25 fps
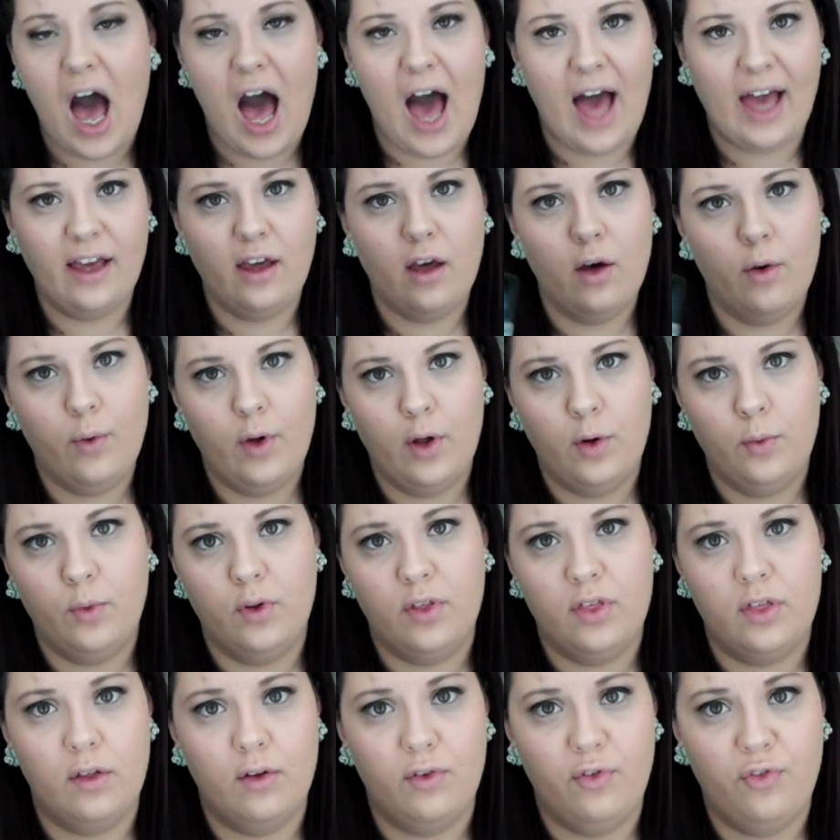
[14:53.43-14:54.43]
I go in
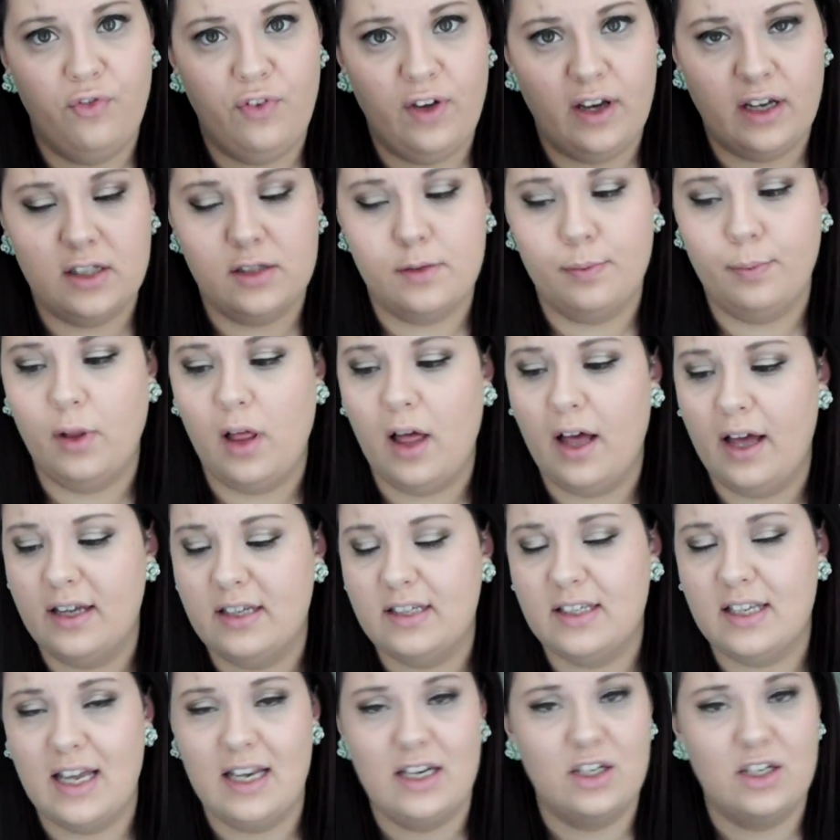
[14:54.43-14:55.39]
with the Fix Plus